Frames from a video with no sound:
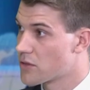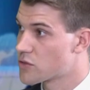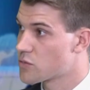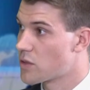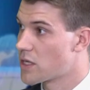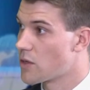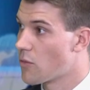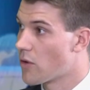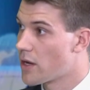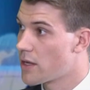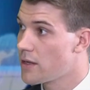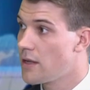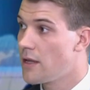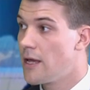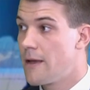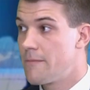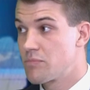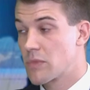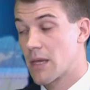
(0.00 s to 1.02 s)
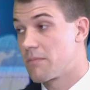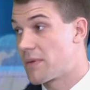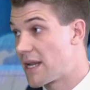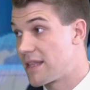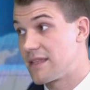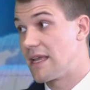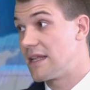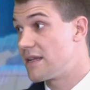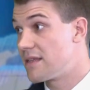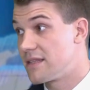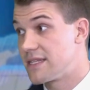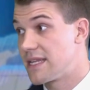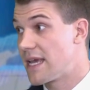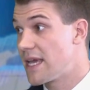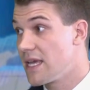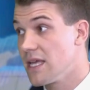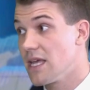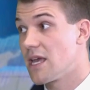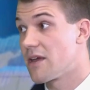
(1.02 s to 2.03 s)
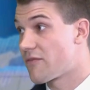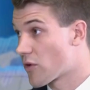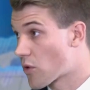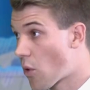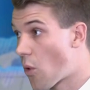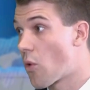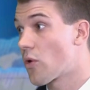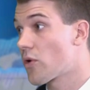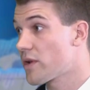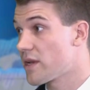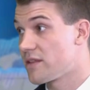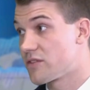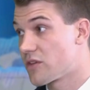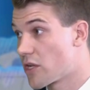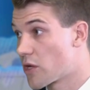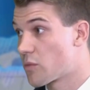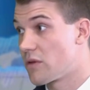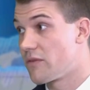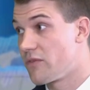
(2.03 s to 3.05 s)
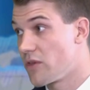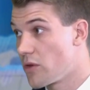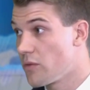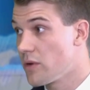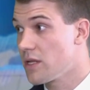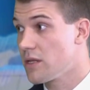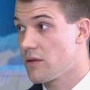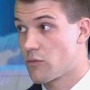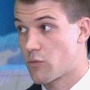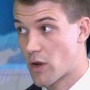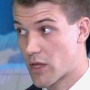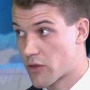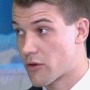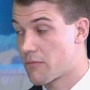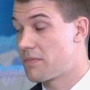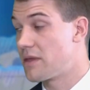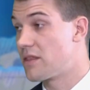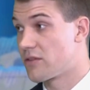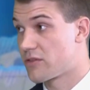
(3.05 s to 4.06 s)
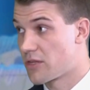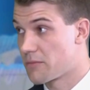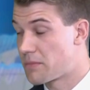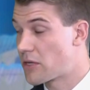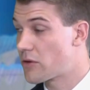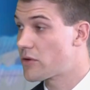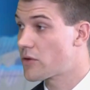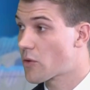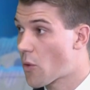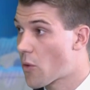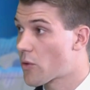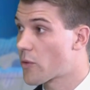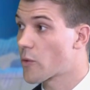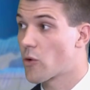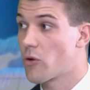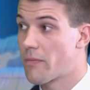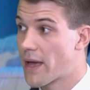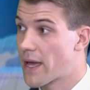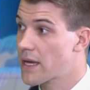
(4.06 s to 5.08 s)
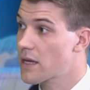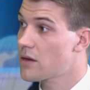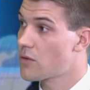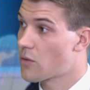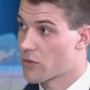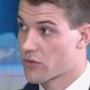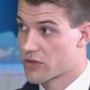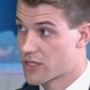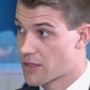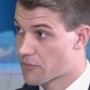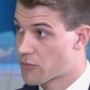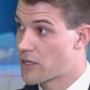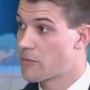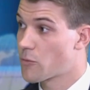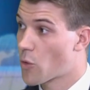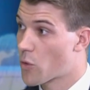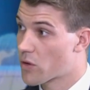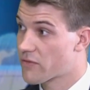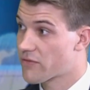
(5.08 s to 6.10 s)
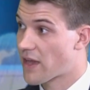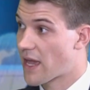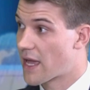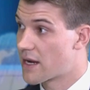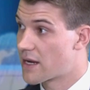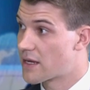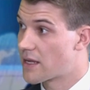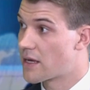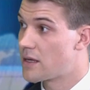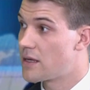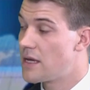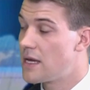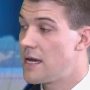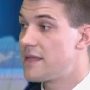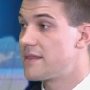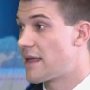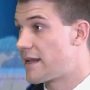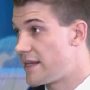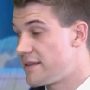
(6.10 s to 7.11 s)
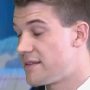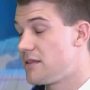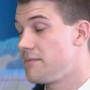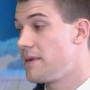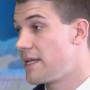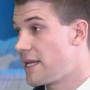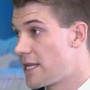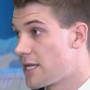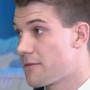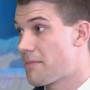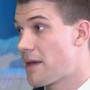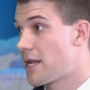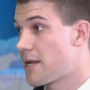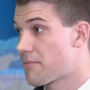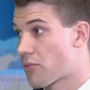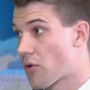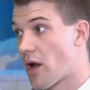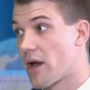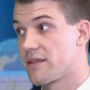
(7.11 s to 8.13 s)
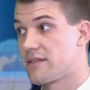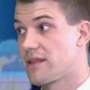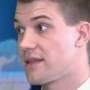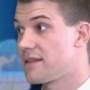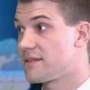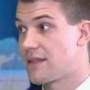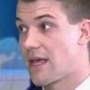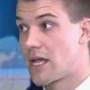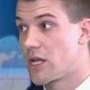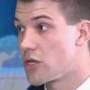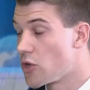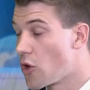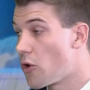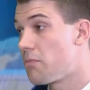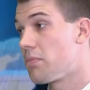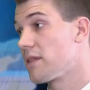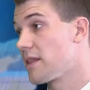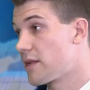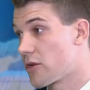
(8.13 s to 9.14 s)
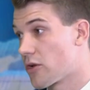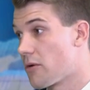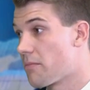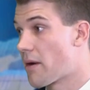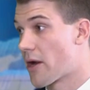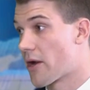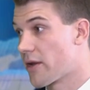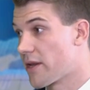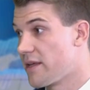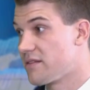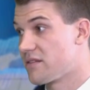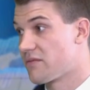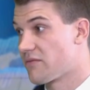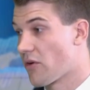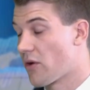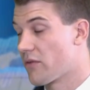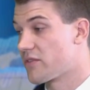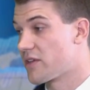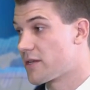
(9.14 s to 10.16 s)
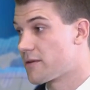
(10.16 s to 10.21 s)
21, but at the end of the day, if a court is going to review it, whether it be the Superior Court in Quebec or the Supreme Court of Canada, that needs to be an independent process that no political party is involved